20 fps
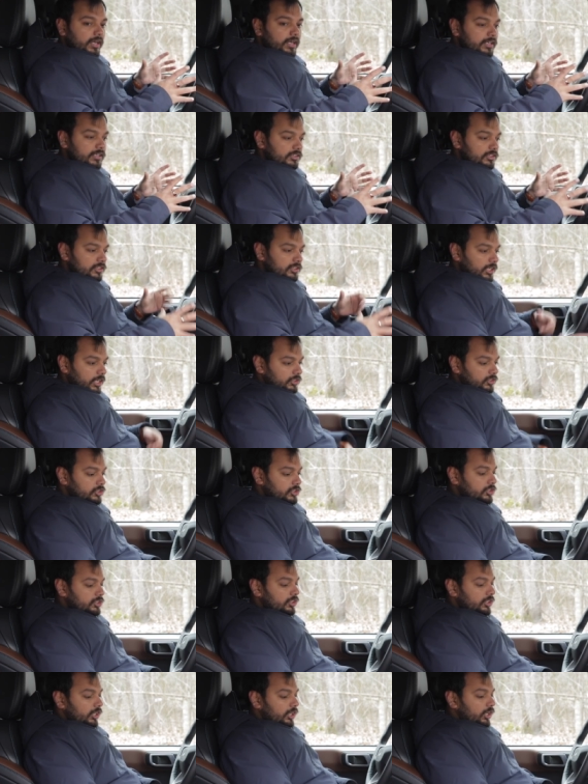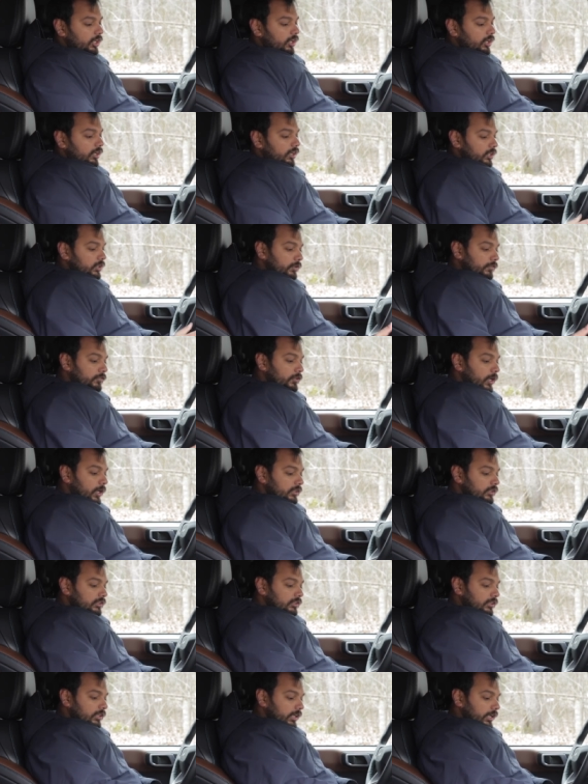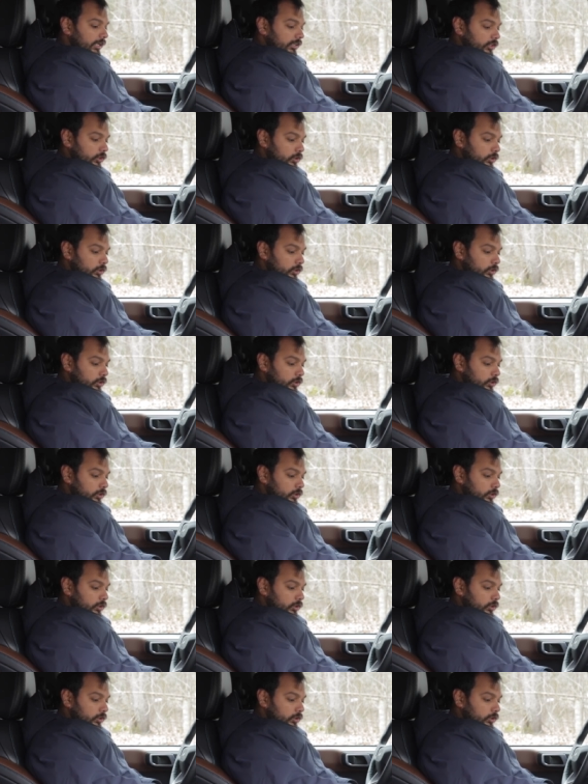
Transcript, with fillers: rugged touch uh, you've got